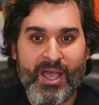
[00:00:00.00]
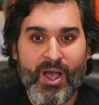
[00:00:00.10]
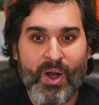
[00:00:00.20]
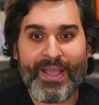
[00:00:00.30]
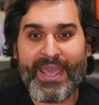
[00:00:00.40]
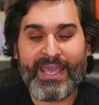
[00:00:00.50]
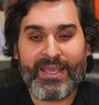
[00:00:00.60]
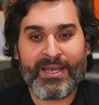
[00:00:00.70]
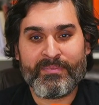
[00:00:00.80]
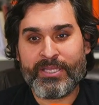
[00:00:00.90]
Okay,
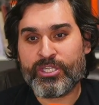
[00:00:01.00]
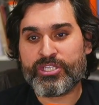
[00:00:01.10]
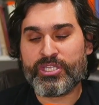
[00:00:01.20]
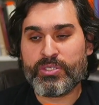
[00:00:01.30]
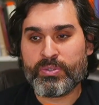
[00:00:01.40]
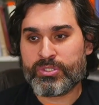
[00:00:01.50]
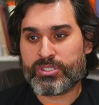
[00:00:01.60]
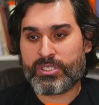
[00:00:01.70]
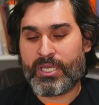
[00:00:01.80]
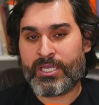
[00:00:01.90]
in other news,
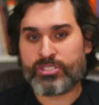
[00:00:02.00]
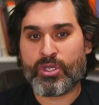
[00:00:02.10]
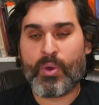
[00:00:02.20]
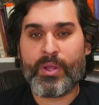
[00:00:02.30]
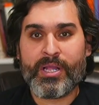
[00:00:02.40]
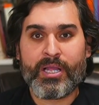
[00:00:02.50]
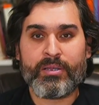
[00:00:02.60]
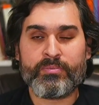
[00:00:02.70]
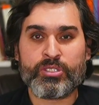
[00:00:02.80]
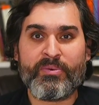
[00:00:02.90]
so
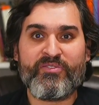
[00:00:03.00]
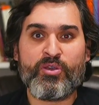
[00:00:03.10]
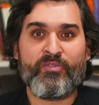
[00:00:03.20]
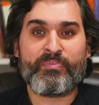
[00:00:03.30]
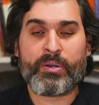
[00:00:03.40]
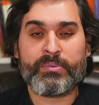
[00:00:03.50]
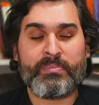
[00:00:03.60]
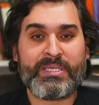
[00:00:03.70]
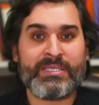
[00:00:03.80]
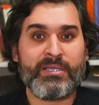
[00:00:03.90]
some of you have probably
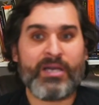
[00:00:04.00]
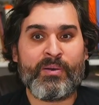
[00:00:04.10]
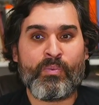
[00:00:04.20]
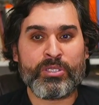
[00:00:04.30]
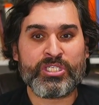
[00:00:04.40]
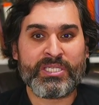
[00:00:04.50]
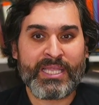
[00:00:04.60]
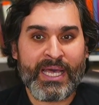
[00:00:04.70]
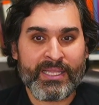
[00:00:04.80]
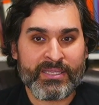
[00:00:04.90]
been watching
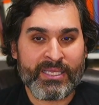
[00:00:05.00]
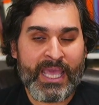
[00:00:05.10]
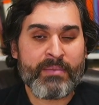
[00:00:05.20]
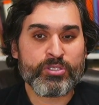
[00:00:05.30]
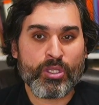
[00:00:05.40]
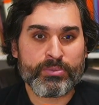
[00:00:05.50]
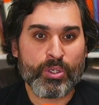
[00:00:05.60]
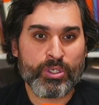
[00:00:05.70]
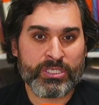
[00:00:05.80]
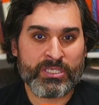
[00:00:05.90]
that the GameStop
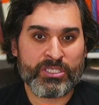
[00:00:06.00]
token